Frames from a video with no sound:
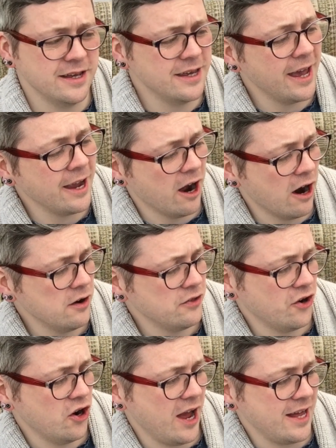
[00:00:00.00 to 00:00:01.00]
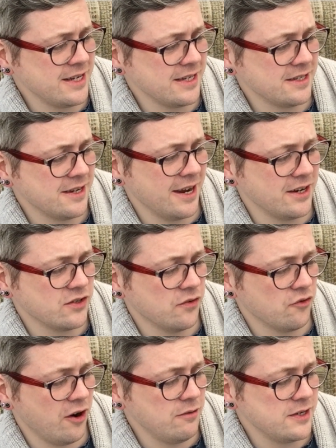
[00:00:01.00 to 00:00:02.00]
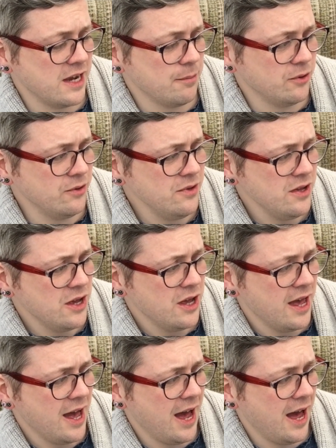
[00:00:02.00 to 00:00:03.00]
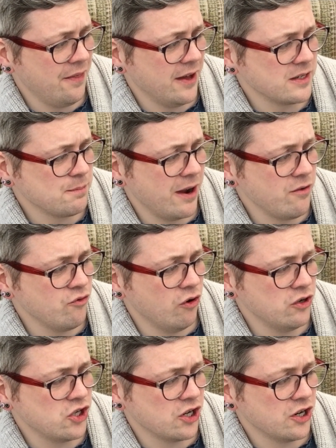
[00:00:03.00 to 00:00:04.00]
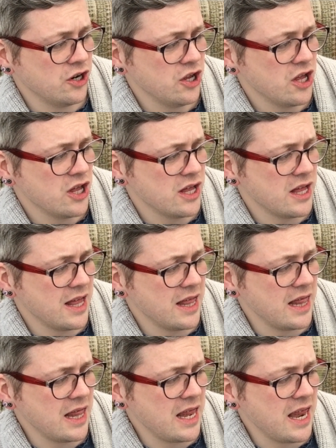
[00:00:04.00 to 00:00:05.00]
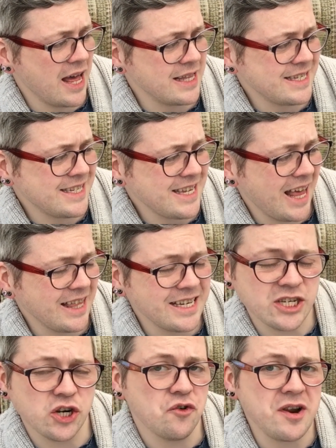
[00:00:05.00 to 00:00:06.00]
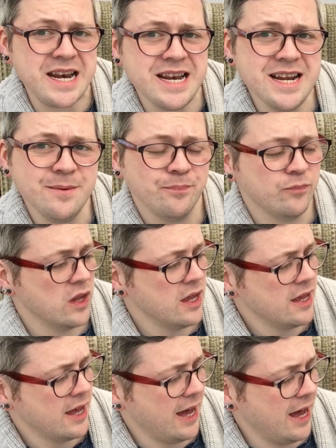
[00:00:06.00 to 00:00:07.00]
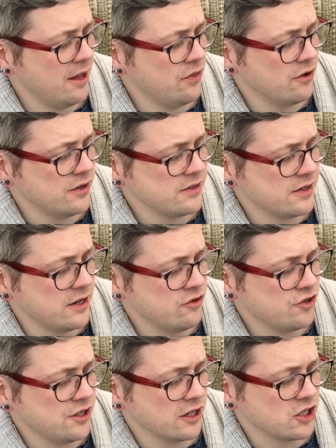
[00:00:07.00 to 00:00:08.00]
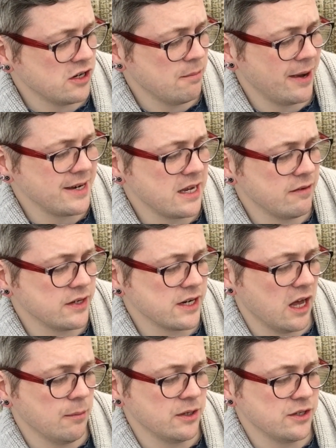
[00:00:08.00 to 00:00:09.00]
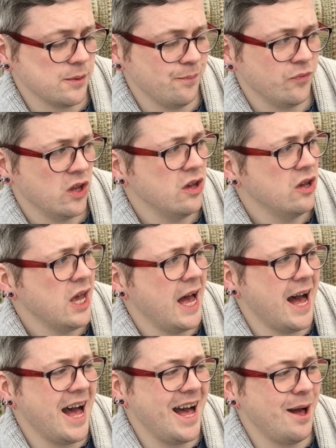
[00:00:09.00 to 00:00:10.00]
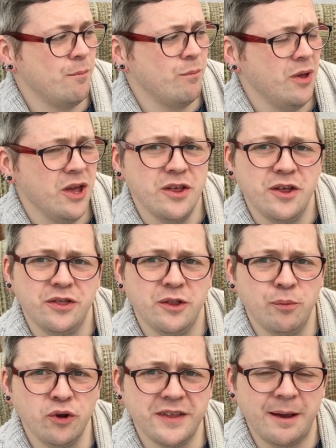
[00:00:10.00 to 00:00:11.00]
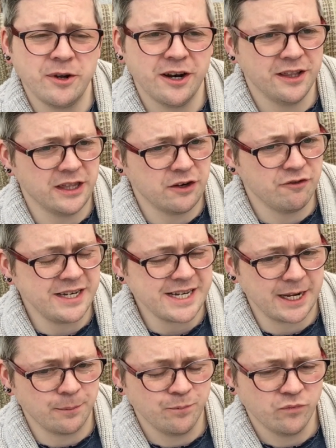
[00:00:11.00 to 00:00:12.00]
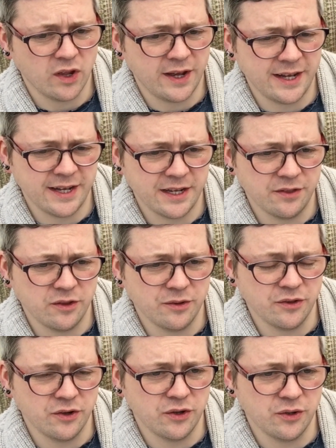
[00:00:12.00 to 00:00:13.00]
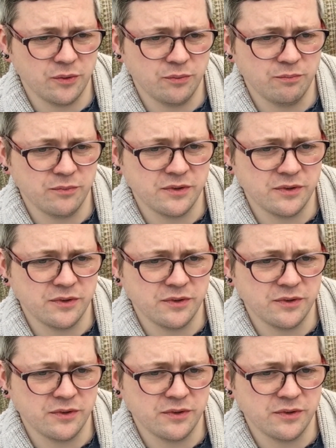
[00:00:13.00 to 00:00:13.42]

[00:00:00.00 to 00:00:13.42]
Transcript: King Arthur and His Knights of the Round Table, and that's by Roger Lancelyn Green, and there is an introduction by David Almond. The book that I'm currently reading, the